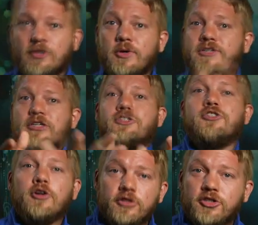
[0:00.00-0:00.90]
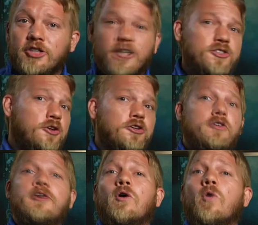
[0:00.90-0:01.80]
So as an insurance adjuster,
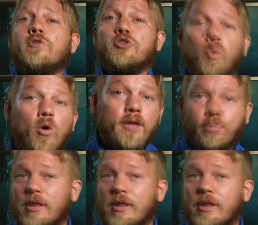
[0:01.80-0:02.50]
you can hold twenty